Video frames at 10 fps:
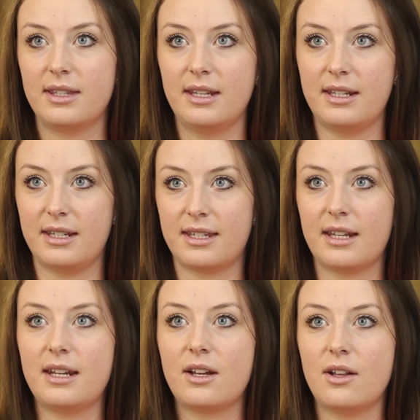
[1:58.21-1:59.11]
into
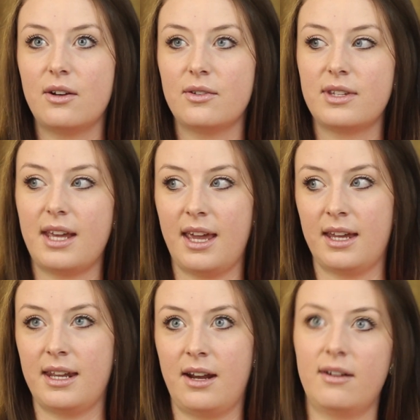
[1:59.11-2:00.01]
Sunday clothes
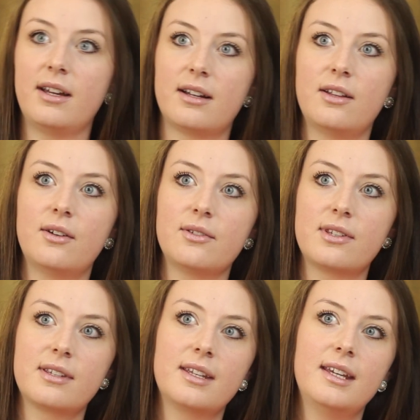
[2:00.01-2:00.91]
and area
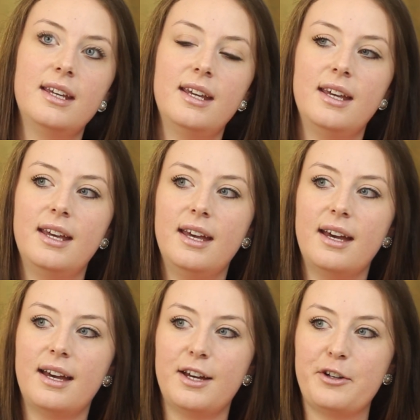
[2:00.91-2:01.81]
clothes.
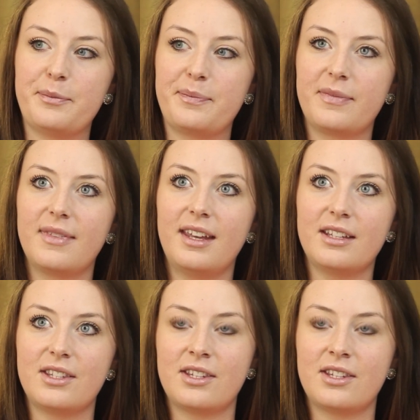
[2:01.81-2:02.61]
And